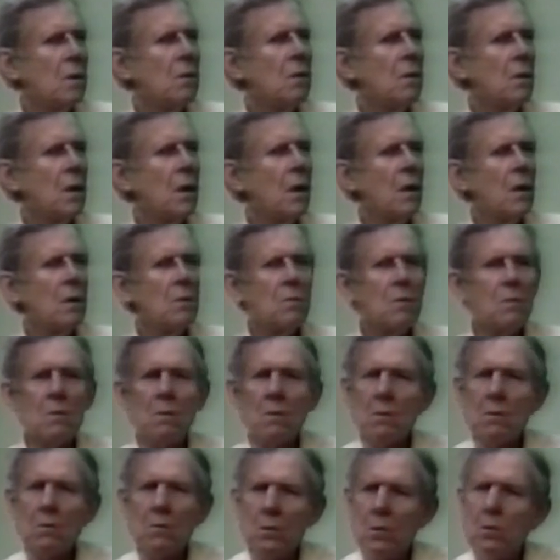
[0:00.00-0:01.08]
that
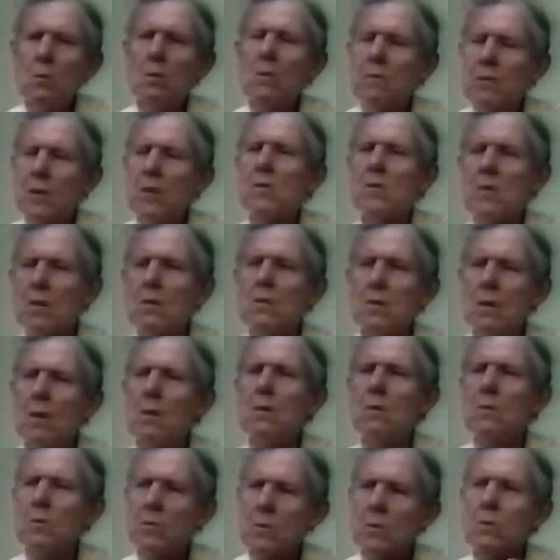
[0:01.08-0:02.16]
the universe has
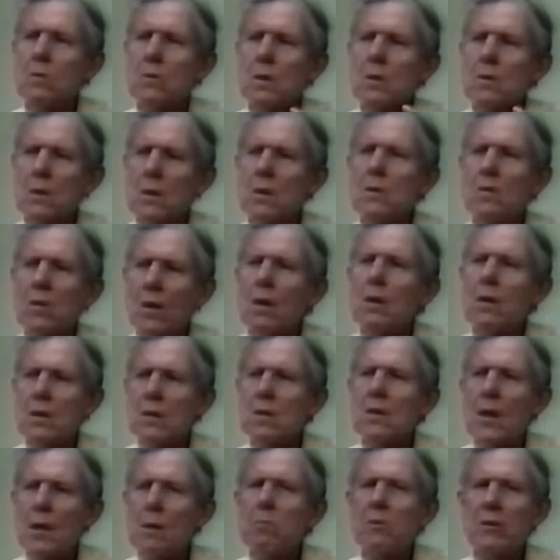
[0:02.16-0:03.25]
gone through. And these
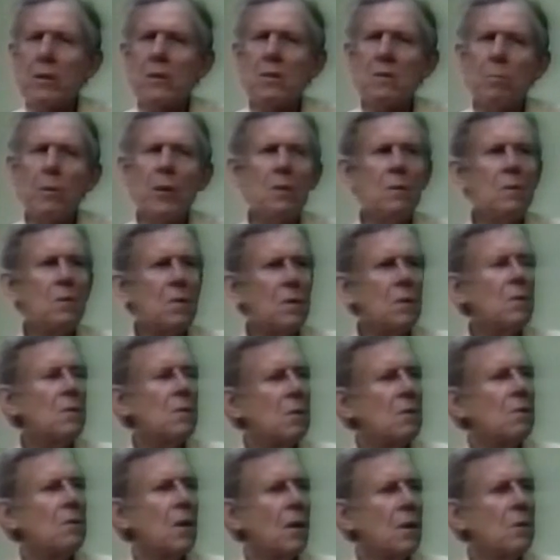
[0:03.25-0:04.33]
archetypal experiences
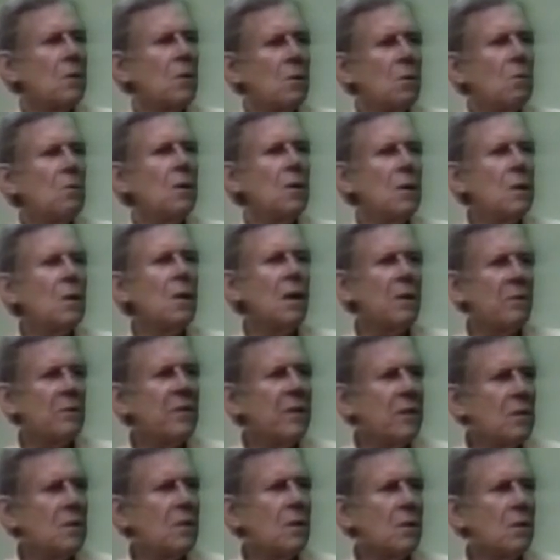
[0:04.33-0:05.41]
are not only in our
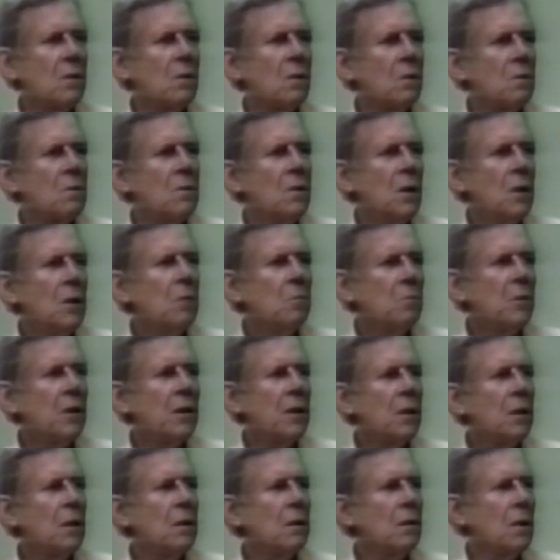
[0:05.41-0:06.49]
physical
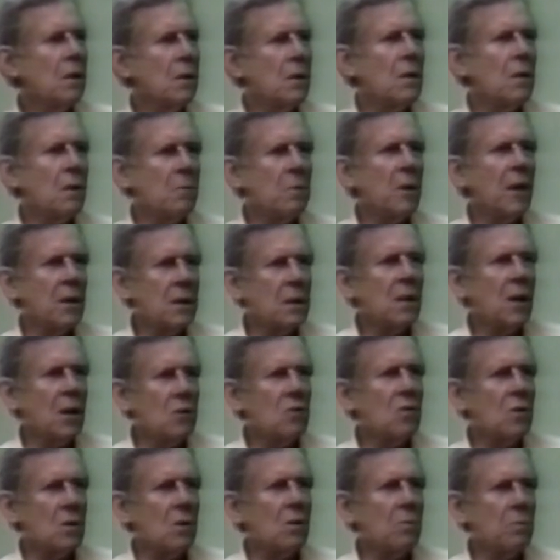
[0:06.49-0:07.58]
being and our
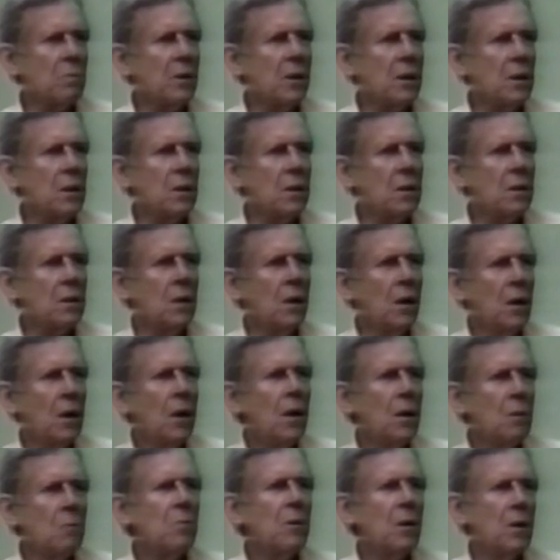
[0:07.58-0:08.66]
biological being,
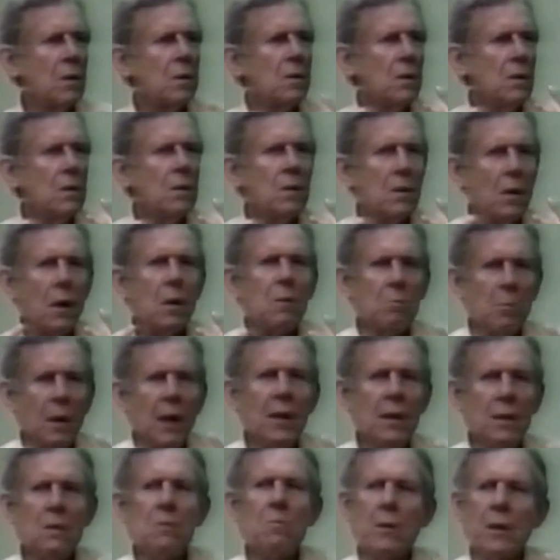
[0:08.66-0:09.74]
but in our
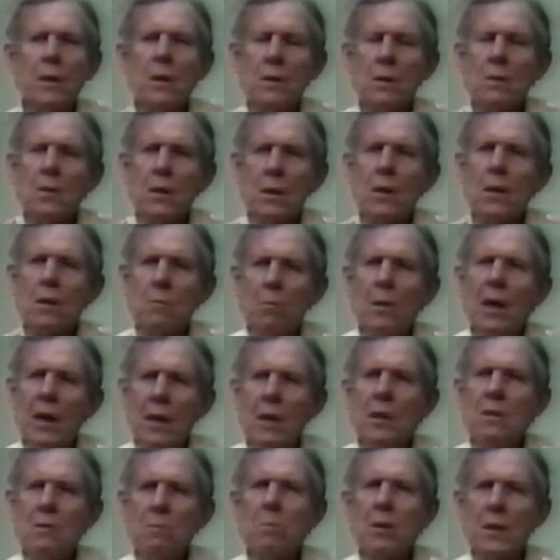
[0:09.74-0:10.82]
mind being, that our
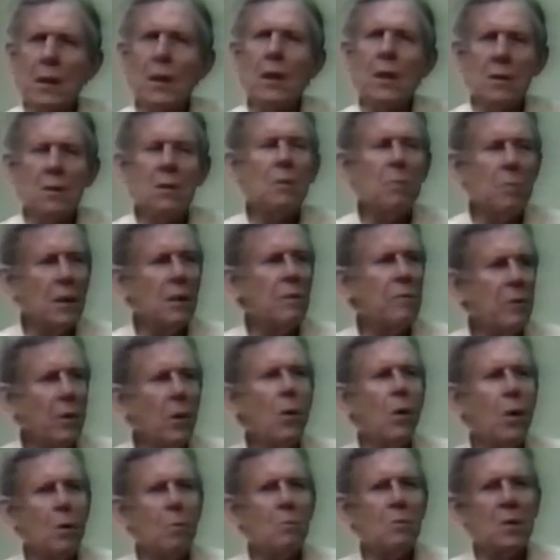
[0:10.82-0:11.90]
mind began to be
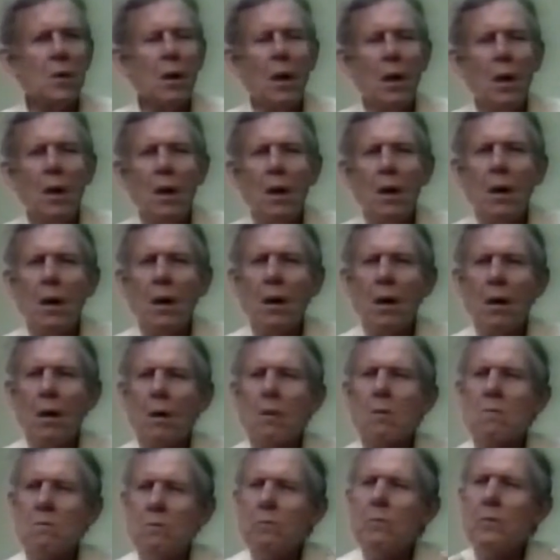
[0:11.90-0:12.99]
formed
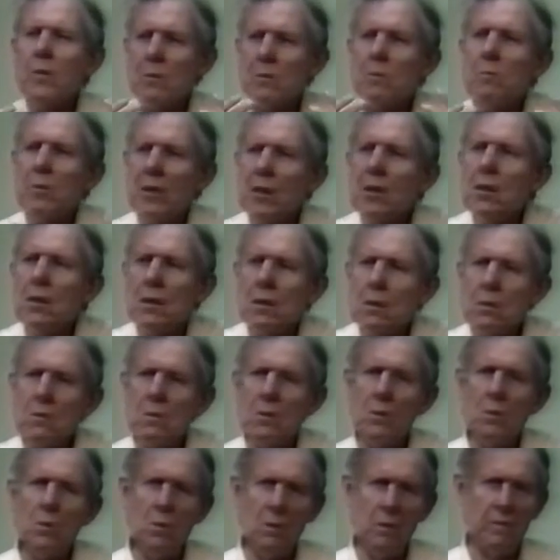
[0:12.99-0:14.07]
from the beginning
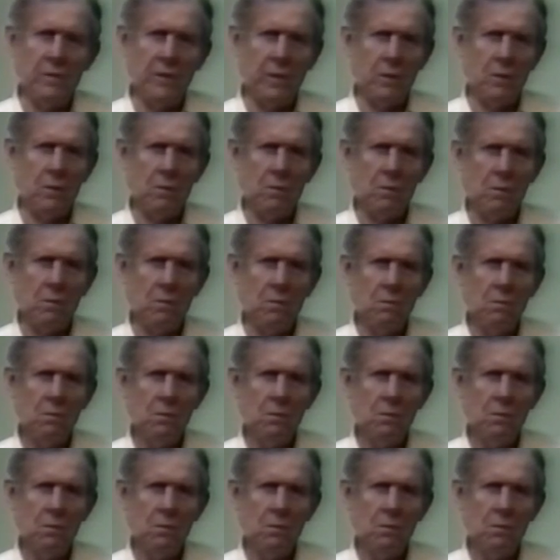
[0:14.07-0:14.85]
of the universe.